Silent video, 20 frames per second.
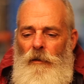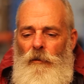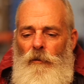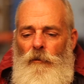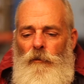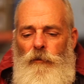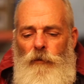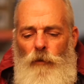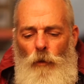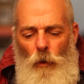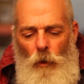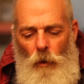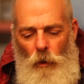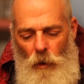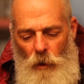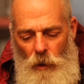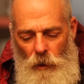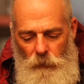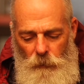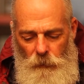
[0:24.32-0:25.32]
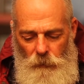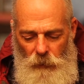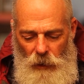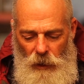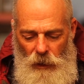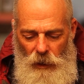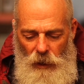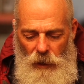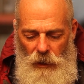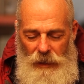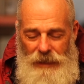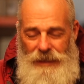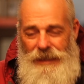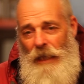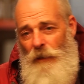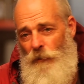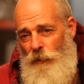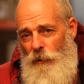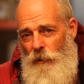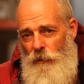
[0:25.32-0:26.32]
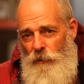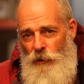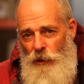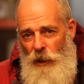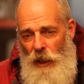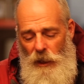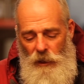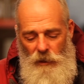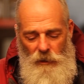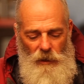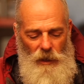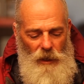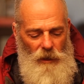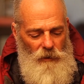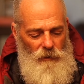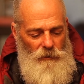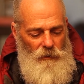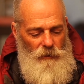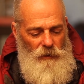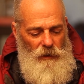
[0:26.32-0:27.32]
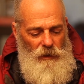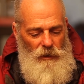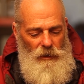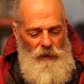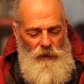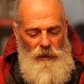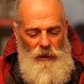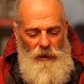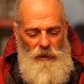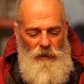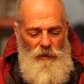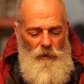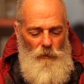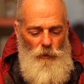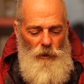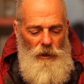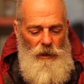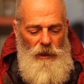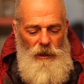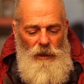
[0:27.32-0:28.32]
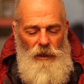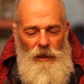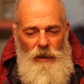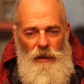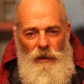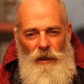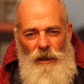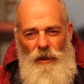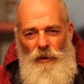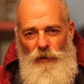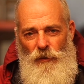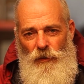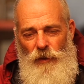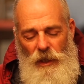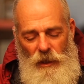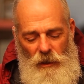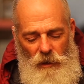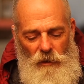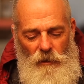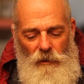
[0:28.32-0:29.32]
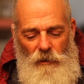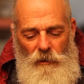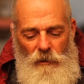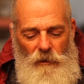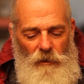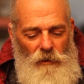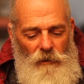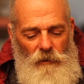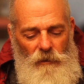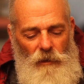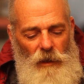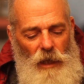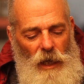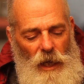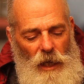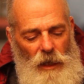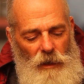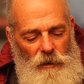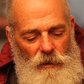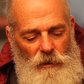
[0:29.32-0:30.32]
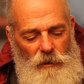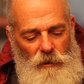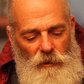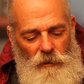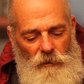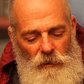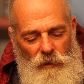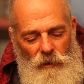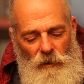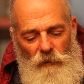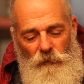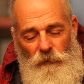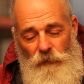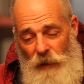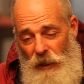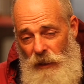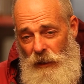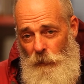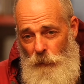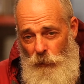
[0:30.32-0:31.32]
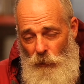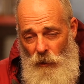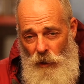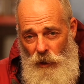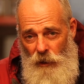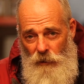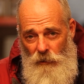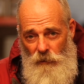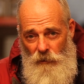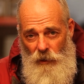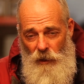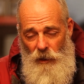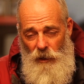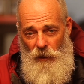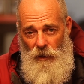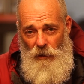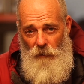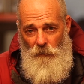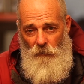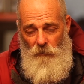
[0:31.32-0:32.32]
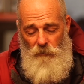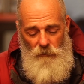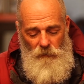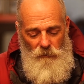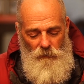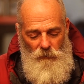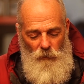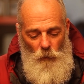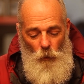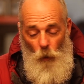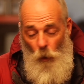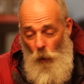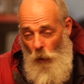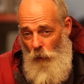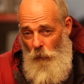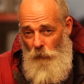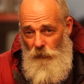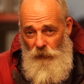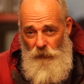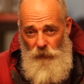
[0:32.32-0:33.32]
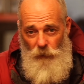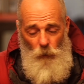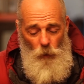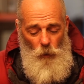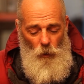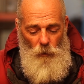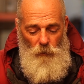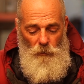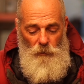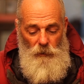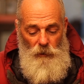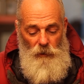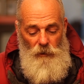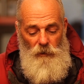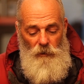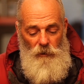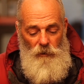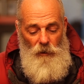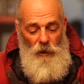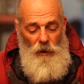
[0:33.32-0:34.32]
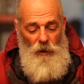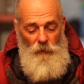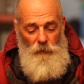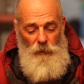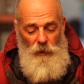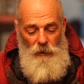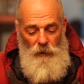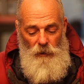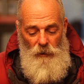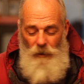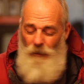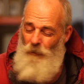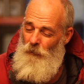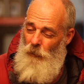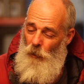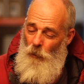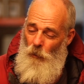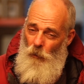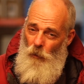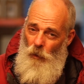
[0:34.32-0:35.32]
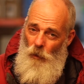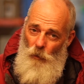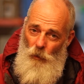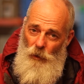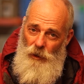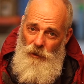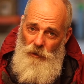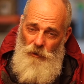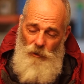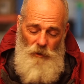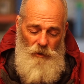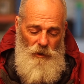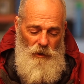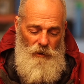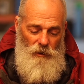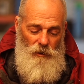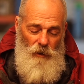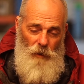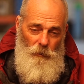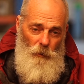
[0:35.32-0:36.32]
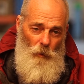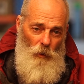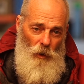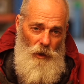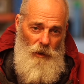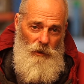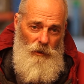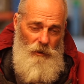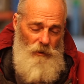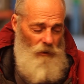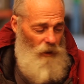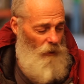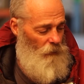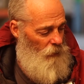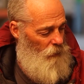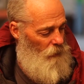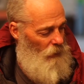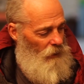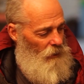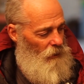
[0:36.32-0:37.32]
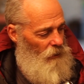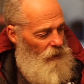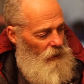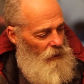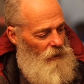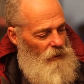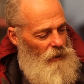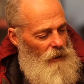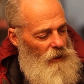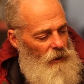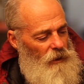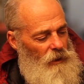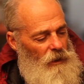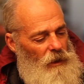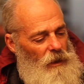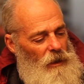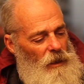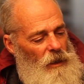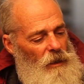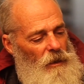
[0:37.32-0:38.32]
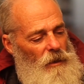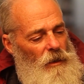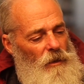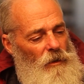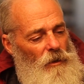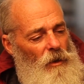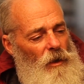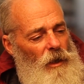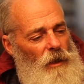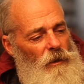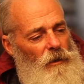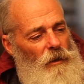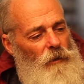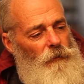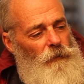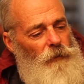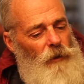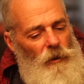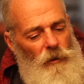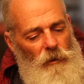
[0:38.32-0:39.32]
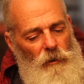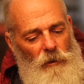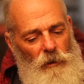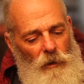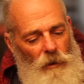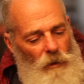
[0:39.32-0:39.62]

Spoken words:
for industrial shades. Now this is a really thick glass, fairly bright, warm, very warm globe. But what we use this globe and why this globe is special is that it is designed to fill